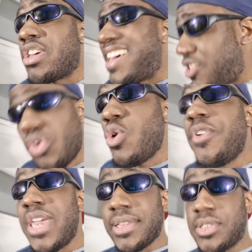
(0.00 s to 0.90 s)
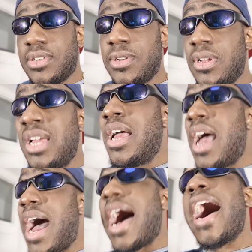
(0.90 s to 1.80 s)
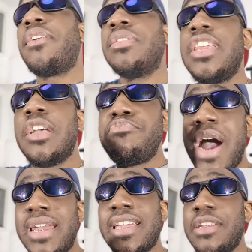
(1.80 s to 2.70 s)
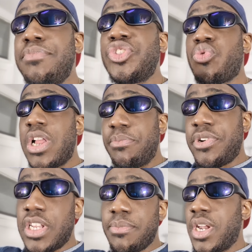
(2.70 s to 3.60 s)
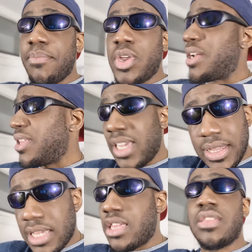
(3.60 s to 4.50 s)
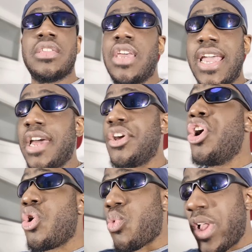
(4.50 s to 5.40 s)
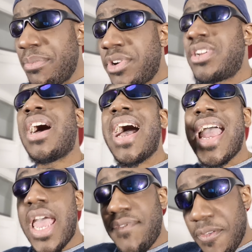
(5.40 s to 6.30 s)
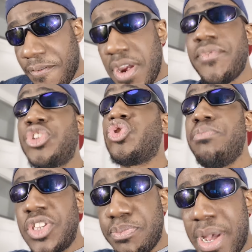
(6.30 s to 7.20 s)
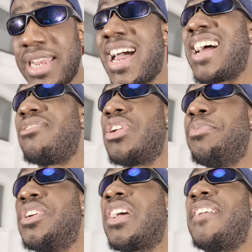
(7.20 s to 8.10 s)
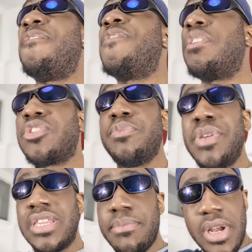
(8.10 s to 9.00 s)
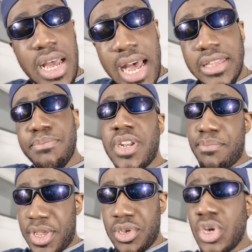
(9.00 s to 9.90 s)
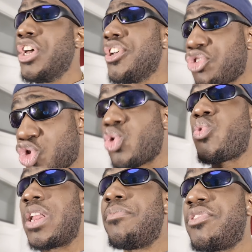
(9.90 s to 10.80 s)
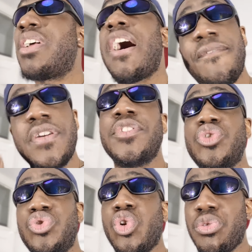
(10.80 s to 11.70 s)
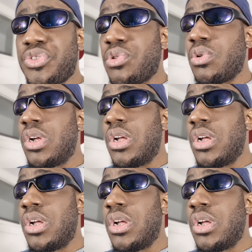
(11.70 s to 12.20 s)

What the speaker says: It's not over yet. I don't think Bayern can beat Real Madrid at the Bernabeu. I don't think they can. Real Madrid are heavy favorites to beat Bayern, and Real Madrid can very much beat them at the Bernabeu. So Real Madrid are favorites to go through.